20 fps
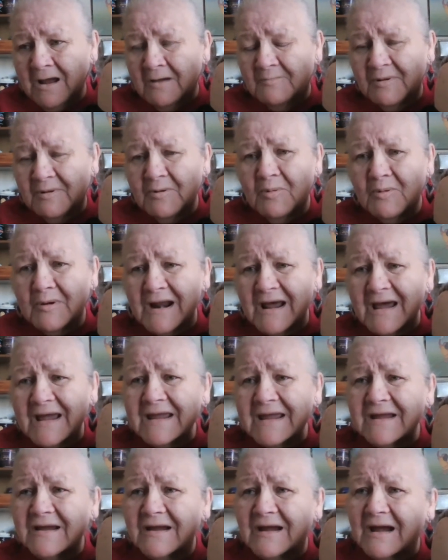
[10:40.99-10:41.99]
But when
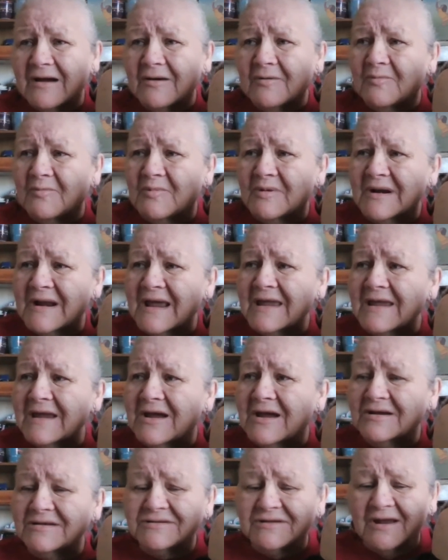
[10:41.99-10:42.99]
I
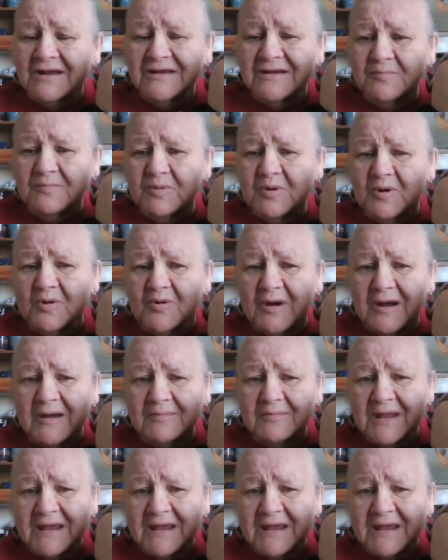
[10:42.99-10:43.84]
got done the program,